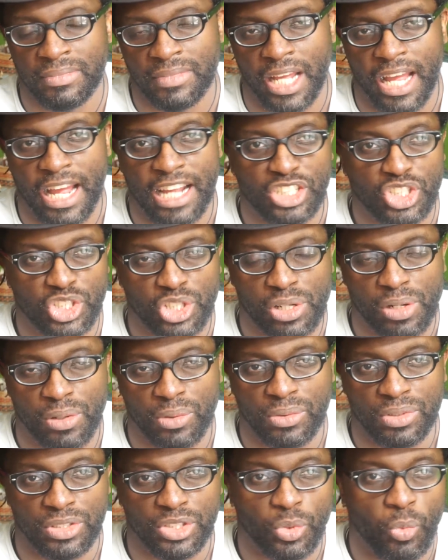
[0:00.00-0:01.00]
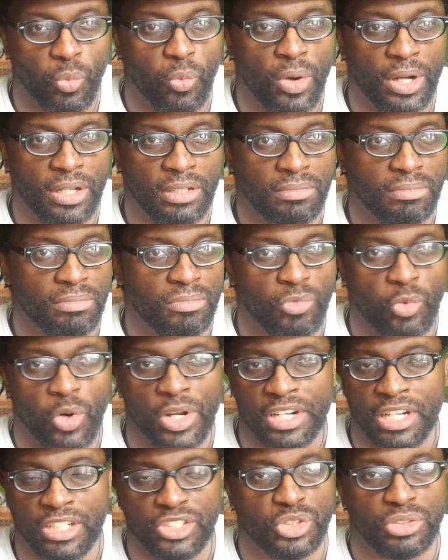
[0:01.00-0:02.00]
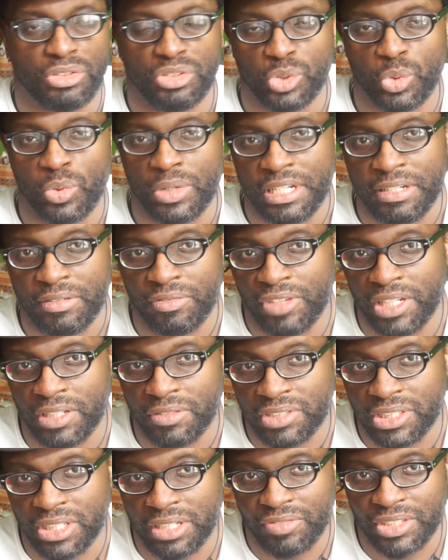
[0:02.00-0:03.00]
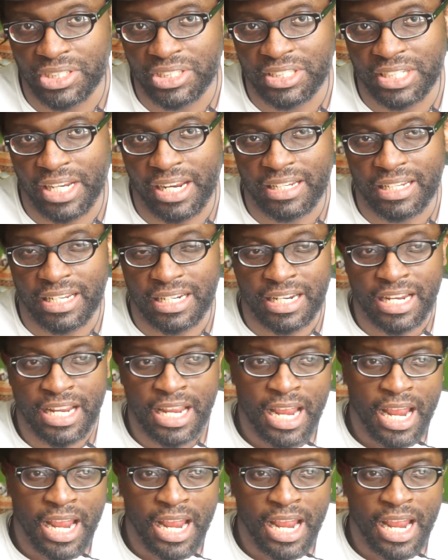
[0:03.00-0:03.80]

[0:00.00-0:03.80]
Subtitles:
as slow as 1/125th of a second,